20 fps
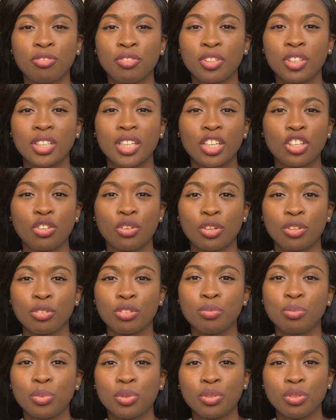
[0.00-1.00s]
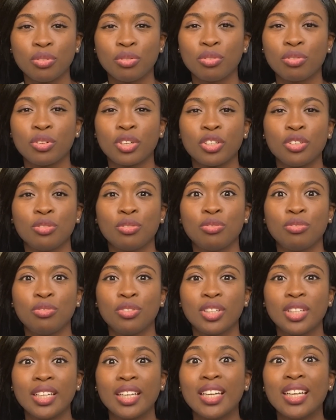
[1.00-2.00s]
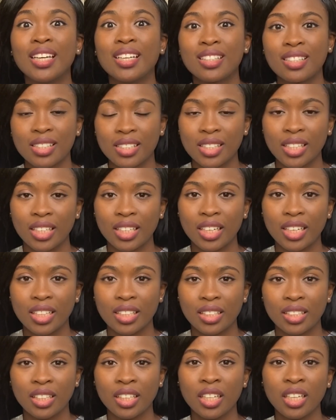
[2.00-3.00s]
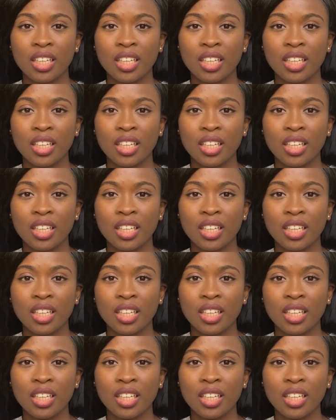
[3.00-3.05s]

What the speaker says: feel like you're not beautiful and you feel less than,